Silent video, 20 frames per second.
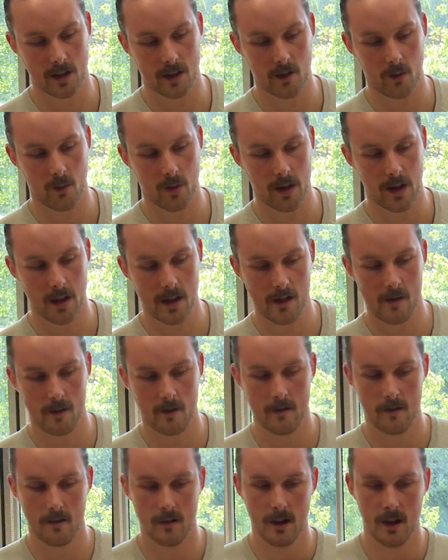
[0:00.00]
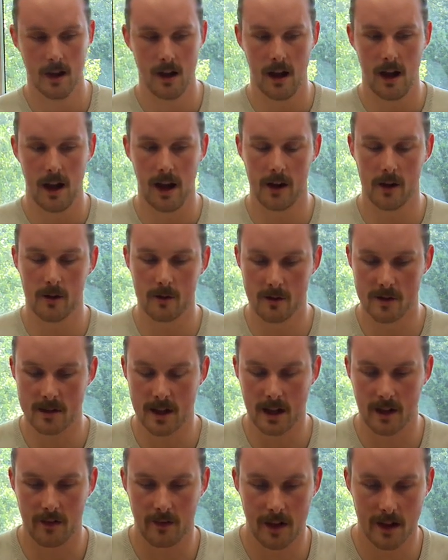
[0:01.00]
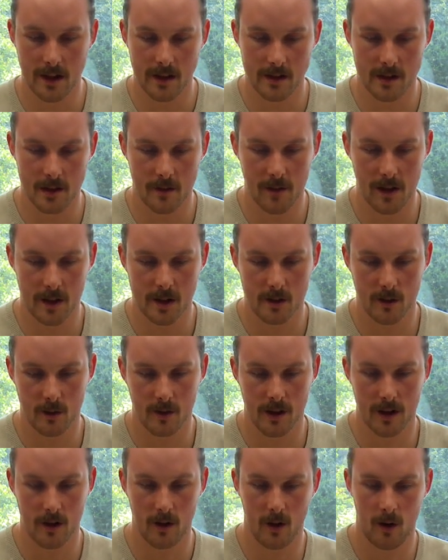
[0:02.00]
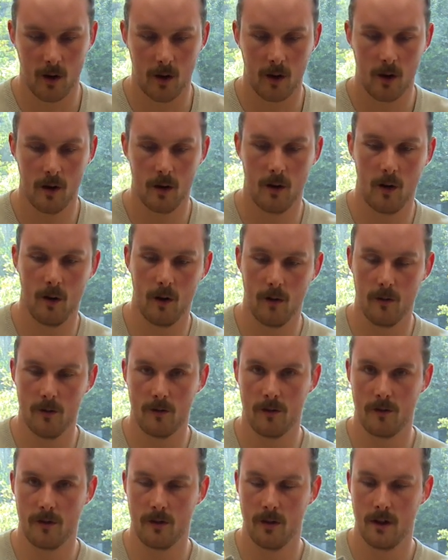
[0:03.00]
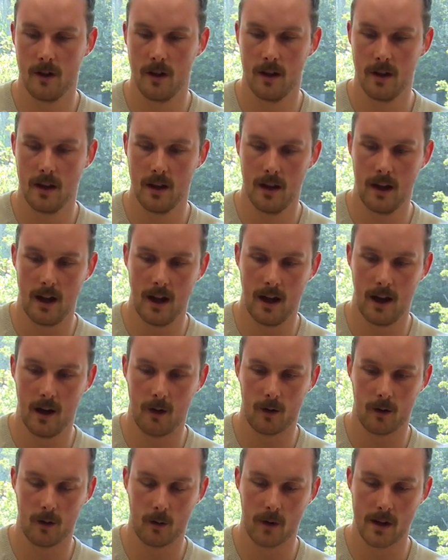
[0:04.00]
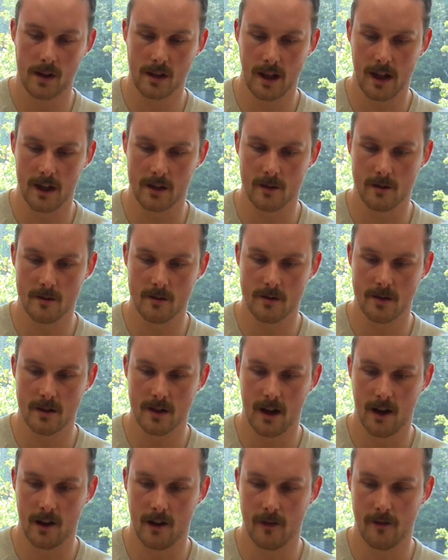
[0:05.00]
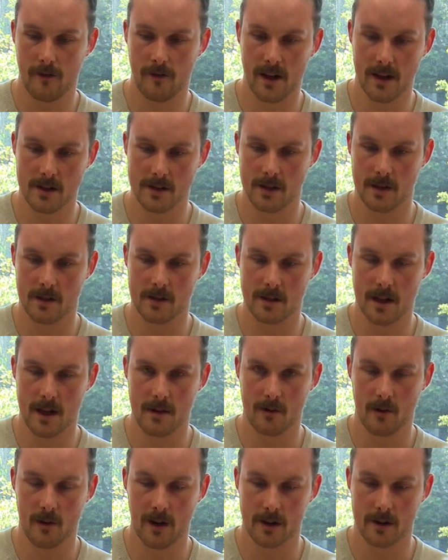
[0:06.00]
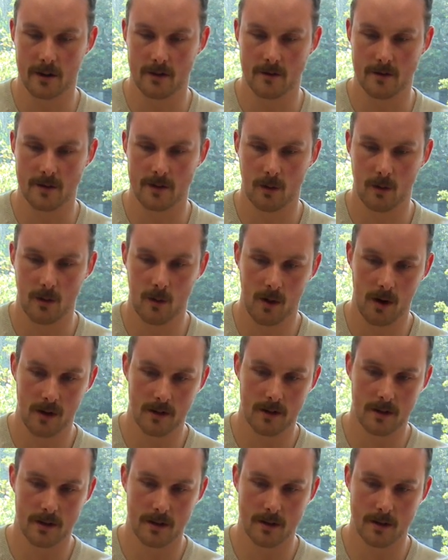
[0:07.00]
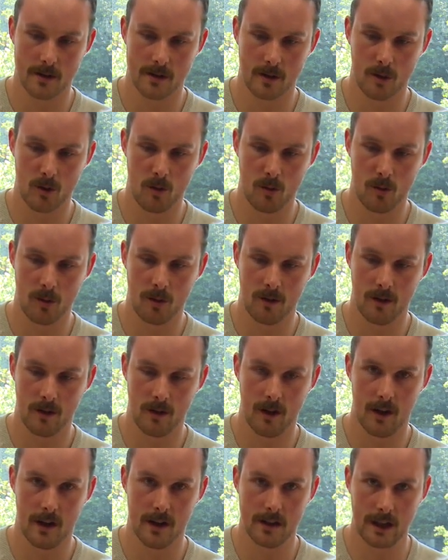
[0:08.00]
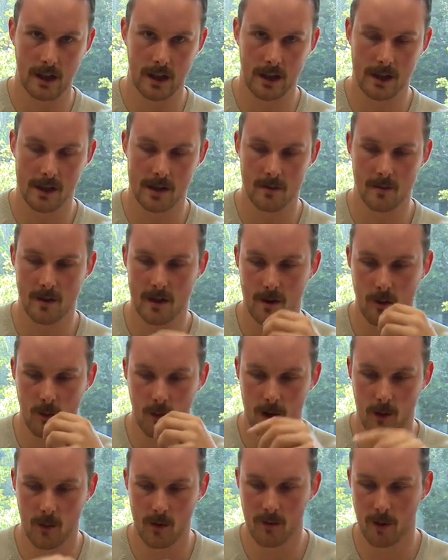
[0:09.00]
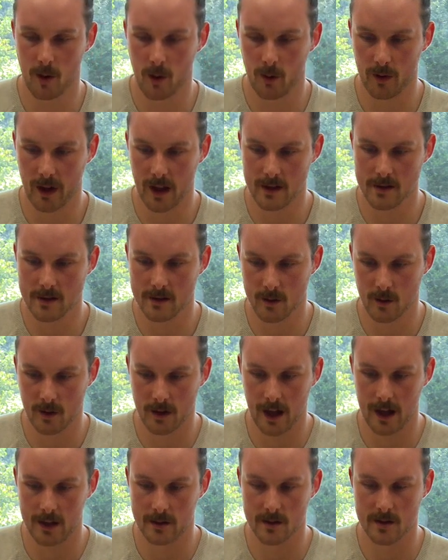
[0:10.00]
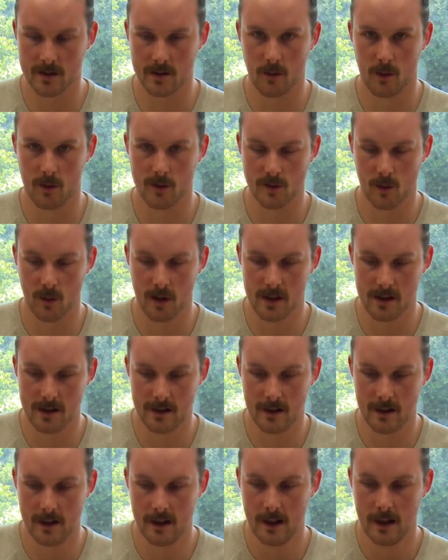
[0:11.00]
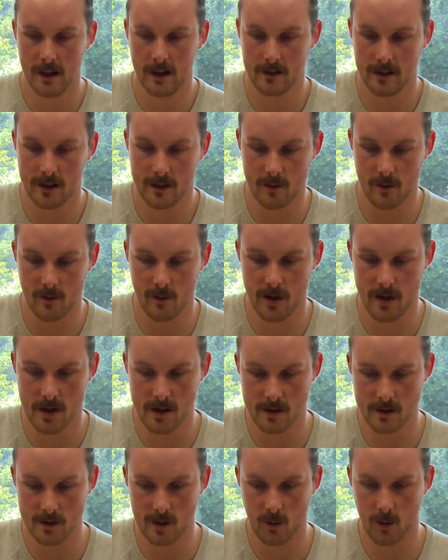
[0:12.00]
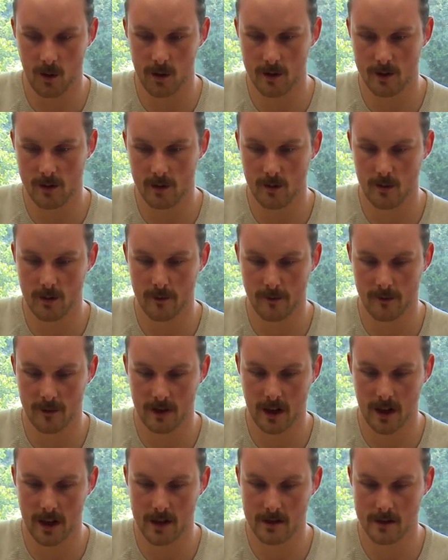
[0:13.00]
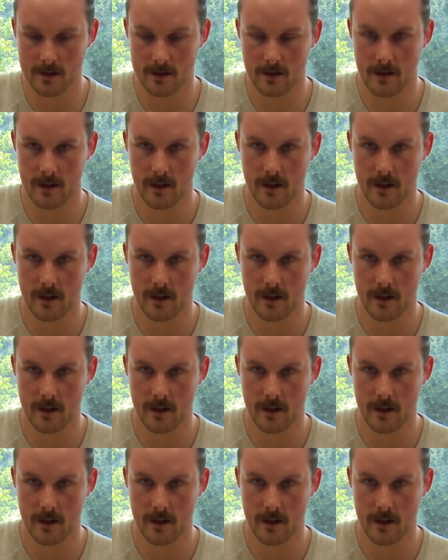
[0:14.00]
in the way here. Another second thing is to make sure that all of our wind catchers are facing the same direction. So we want the scoop ideally to be where we blow against, so it catches the most wind. This should be somewhat intuitive for the kids.